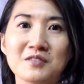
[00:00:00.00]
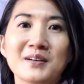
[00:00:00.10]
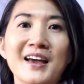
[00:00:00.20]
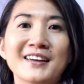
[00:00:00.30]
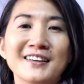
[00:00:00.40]

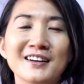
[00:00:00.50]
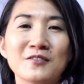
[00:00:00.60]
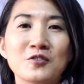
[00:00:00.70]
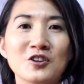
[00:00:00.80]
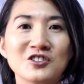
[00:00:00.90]
but I can get it
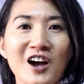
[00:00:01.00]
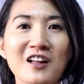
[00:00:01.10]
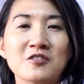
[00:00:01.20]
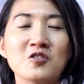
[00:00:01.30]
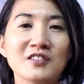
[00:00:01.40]
for
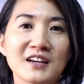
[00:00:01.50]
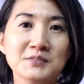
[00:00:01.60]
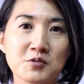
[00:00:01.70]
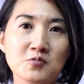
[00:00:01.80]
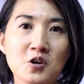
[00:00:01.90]
$1 or less
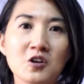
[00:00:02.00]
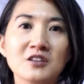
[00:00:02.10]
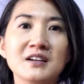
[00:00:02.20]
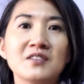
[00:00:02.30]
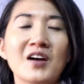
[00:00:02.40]
per
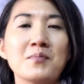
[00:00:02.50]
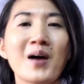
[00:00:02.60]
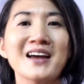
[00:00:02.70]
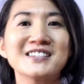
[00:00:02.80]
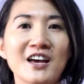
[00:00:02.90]
roll if I
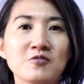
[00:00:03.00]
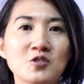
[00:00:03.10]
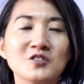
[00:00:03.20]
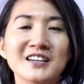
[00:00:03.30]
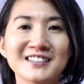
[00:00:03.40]
buy 10
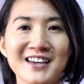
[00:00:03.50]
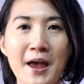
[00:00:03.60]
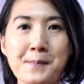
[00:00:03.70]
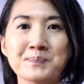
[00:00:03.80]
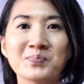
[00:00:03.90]
rolls at a time.
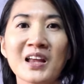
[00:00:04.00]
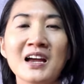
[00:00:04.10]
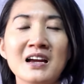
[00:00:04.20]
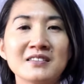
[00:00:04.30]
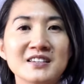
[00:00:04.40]

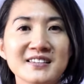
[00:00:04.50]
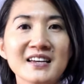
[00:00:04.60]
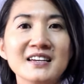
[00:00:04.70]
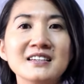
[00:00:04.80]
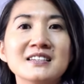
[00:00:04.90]
The
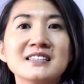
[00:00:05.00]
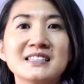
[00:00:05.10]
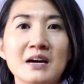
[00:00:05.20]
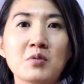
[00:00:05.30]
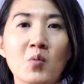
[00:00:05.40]
second is
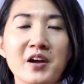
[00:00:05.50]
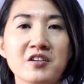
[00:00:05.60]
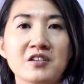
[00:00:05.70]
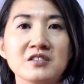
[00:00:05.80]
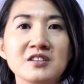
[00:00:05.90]
stem
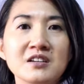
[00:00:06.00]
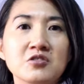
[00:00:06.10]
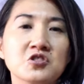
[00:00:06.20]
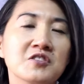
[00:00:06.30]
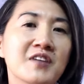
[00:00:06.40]
wire. You can
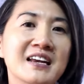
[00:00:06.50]
usually find